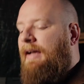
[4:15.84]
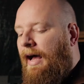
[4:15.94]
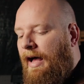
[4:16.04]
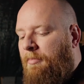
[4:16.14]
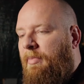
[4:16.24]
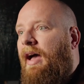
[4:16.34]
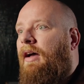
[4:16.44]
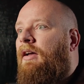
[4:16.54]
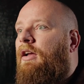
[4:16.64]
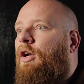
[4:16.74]

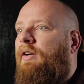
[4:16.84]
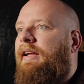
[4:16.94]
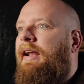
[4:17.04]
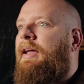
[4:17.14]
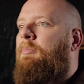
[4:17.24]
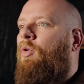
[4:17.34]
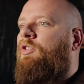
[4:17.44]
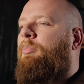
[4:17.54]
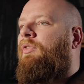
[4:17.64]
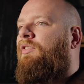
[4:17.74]
combat, creating
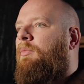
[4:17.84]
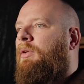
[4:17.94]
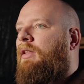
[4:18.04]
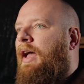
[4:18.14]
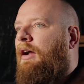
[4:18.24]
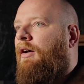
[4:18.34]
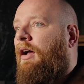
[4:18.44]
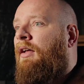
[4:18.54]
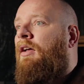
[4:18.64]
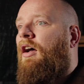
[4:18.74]
multiple
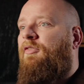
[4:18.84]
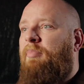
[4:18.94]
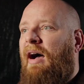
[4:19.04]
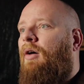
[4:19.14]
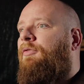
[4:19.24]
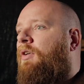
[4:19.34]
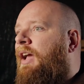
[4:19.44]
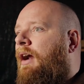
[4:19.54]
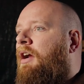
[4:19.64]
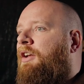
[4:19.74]
simulacra of powerful
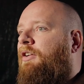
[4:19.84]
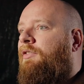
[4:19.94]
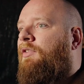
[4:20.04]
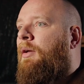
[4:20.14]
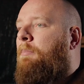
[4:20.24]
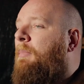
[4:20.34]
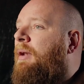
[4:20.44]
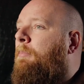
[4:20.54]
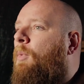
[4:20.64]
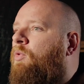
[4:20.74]
characters
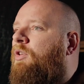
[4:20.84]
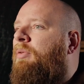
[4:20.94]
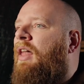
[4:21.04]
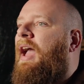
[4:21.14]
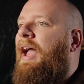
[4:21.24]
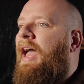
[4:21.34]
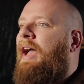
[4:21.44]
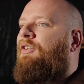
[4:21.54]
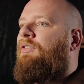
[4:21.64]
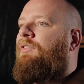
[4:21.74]
meant multiplying
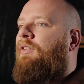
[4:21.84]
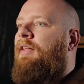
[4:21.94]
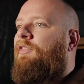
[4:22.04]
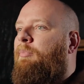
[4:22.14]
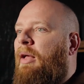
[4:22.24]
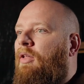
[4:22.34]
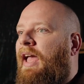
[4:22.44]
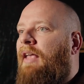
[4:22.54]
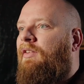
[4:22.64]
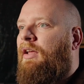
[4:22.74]
actions and
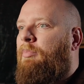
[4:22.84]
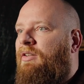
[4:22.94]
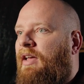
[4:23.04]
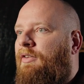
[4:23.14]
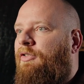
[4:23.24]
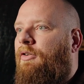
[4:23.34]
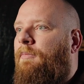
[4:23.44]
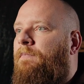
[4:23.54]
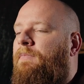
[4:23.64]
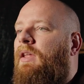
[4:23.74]
spellcasting
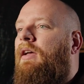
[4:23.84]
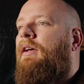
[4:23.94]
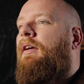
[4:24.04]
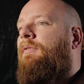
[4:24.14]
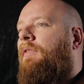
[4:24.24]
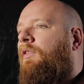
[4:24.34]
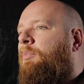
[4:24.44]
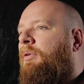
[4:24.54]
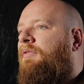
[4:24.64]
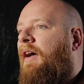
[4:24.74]
potential.
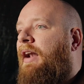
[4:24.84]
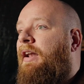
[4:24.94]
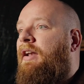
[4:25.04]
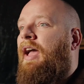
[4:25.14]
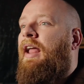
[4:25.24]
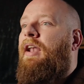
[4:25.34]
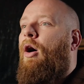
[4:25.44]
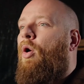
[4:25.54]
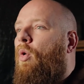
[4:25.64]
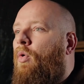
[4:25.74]
This provided an
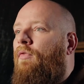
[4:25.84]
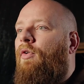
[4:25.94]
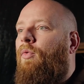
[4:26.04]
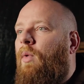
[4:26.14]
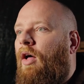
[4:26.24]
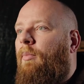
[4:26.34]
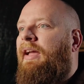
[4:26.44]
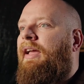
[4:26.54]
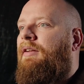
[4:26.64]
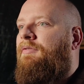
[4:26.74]

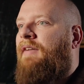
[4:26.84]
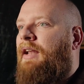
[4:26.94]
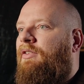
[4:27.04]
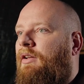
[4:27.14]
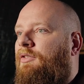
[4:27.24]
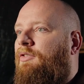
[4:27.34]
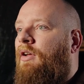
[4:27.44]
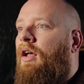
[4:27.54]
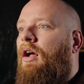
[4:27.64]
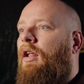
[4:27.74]
overwhelming advantage,
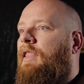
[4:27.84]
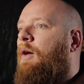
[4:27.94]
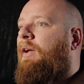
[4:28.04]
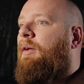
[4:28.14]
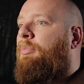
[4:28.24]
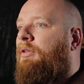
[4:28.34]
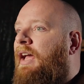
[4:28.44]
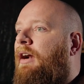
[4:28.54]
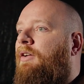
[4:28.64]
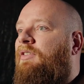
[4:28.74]
allowing
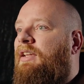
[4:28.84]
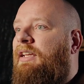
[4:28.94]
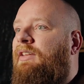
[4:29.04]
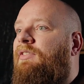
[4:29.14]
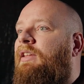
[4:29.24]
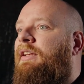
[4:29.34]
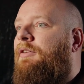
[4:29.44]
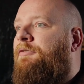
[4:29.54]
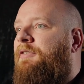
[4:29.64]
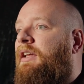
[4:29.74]
players to easily
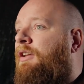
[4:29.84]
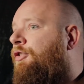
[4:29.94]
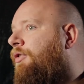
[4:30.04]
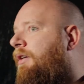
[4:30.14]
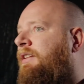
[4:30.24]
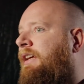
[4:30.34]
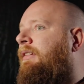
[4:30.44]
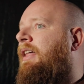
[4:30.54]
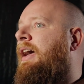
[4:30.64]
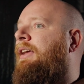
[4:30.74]
defeat and
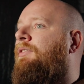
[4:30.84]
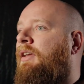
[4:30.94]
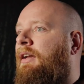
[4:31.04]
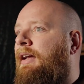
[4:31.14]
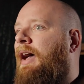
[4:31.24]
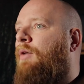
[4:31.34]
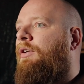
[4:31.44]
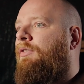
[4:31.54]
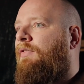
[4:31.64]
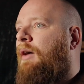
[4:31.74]
trivialize
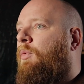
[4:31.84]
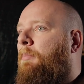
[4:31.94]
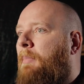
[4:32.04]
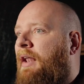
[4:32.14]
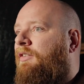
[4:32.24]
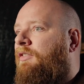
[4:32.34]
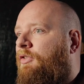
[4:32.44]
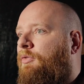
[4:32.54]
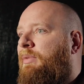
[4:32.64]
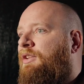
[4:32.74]
encounters that were meant
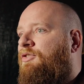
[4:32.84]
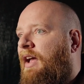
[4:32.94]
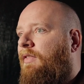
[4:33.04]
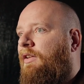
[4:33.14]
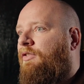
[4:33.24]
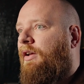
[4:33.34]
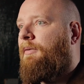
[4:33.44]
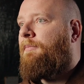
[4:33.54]
to be challenging.